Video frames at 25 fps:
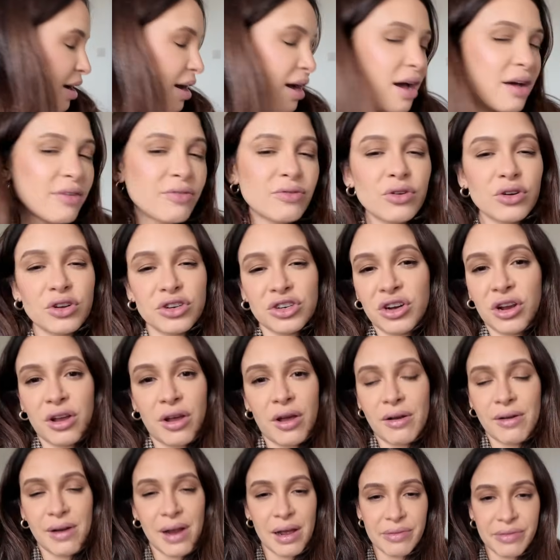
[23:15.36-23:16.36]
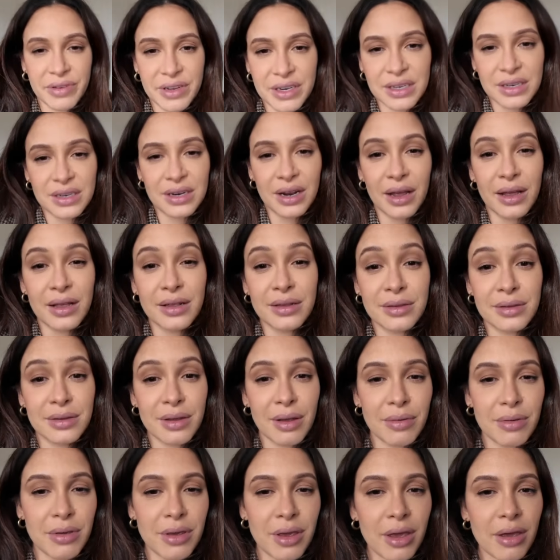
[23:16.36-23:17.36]
I've got to show you her outfit today. It's
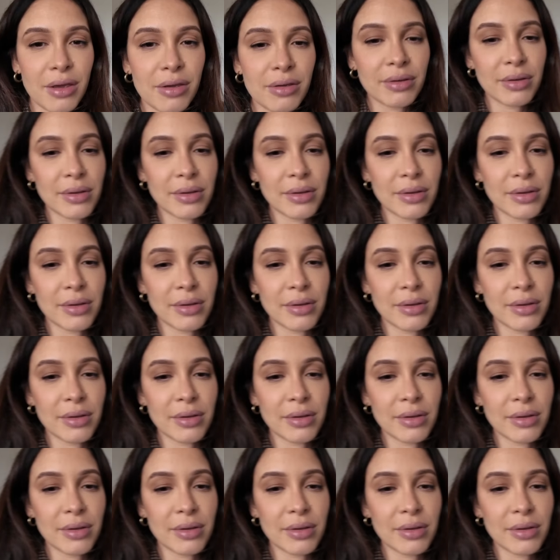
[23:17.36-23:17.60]
so cute.